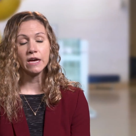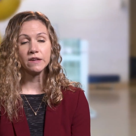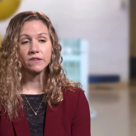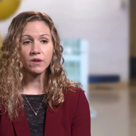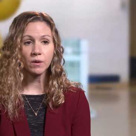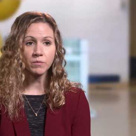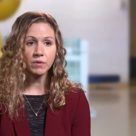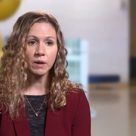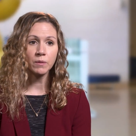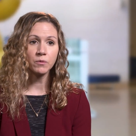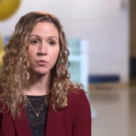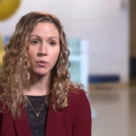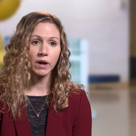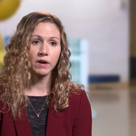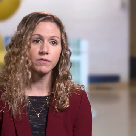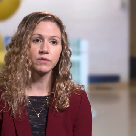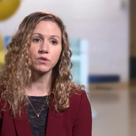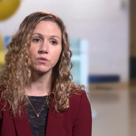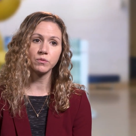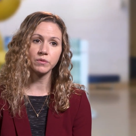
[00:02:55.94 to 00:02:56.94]
Sometimes we
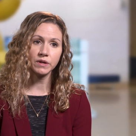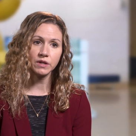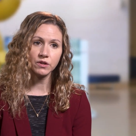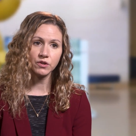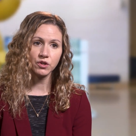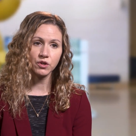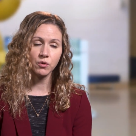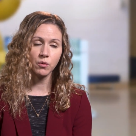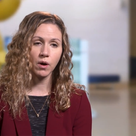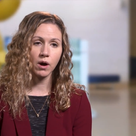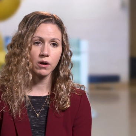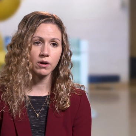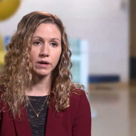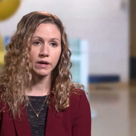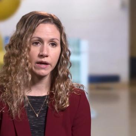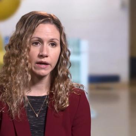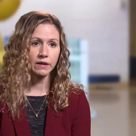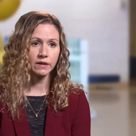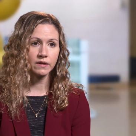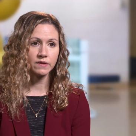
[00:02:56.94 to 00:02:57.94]
have to redo our
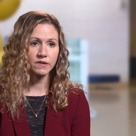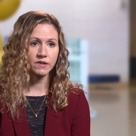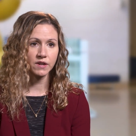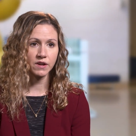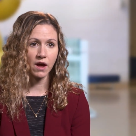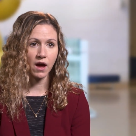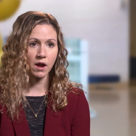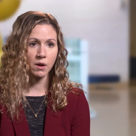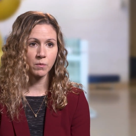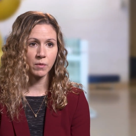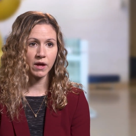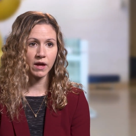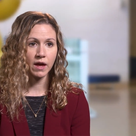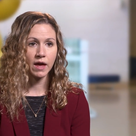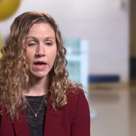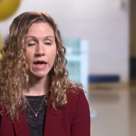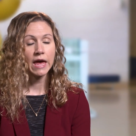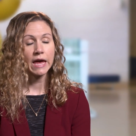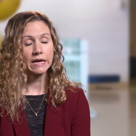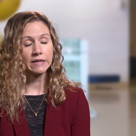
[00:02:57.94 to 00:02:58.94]
Achilles tenotomy,
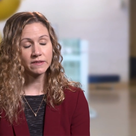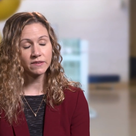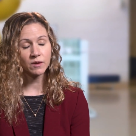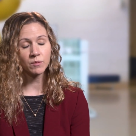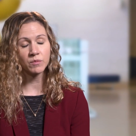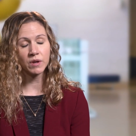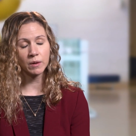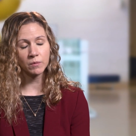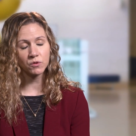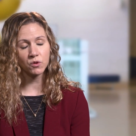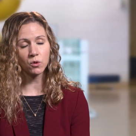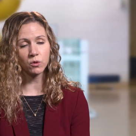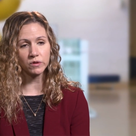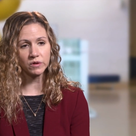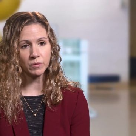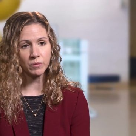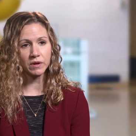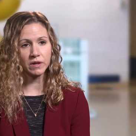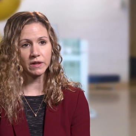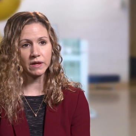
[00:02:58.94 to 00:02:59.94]
and sometimes
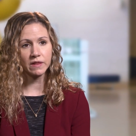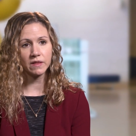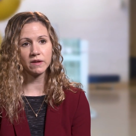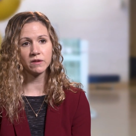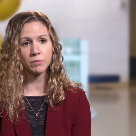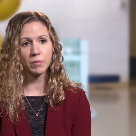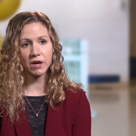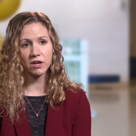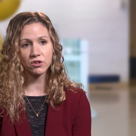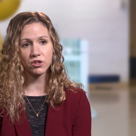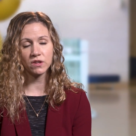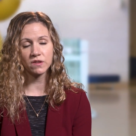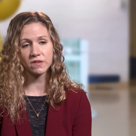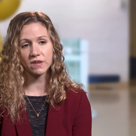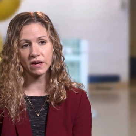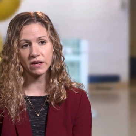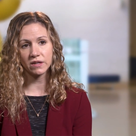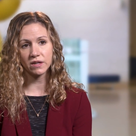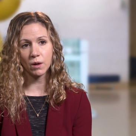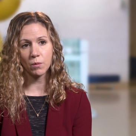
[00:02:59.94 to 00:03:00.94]
ultimately these patients
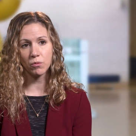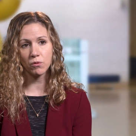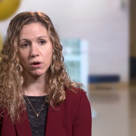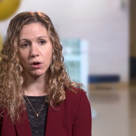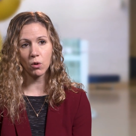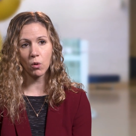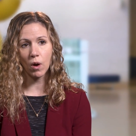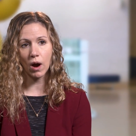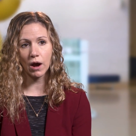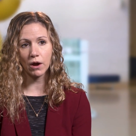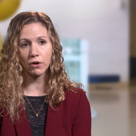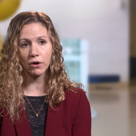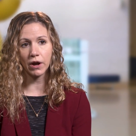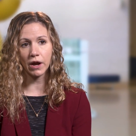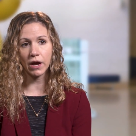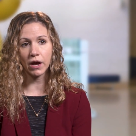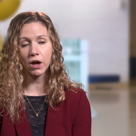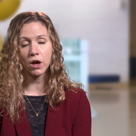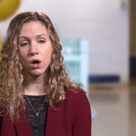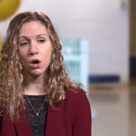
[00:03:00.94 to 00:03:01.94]
end up
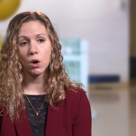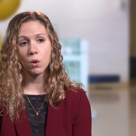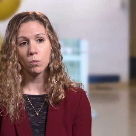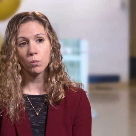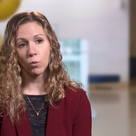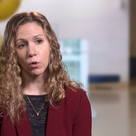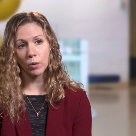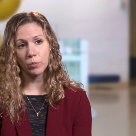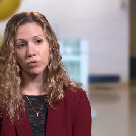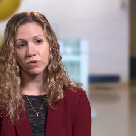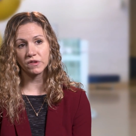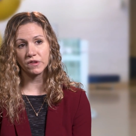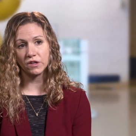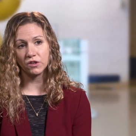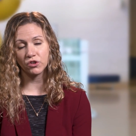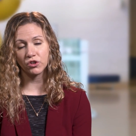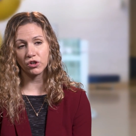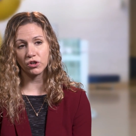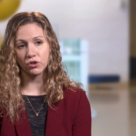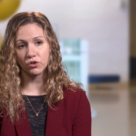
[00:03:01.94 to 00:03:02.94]
requiring more
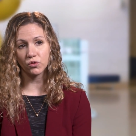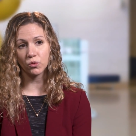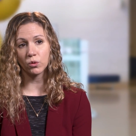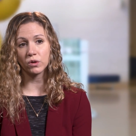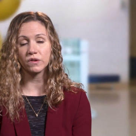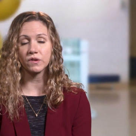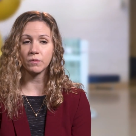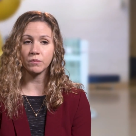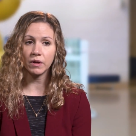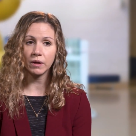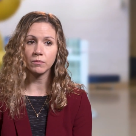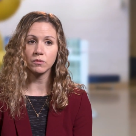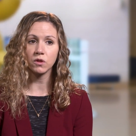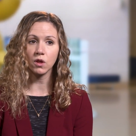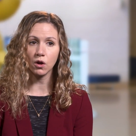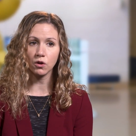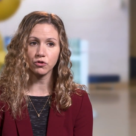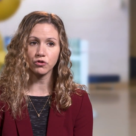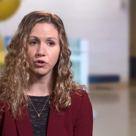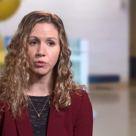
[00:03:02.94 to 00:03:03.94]
procedures or sometimes
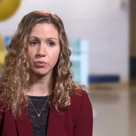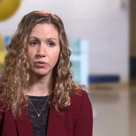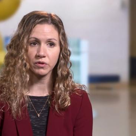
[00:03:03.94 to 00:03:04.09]
larger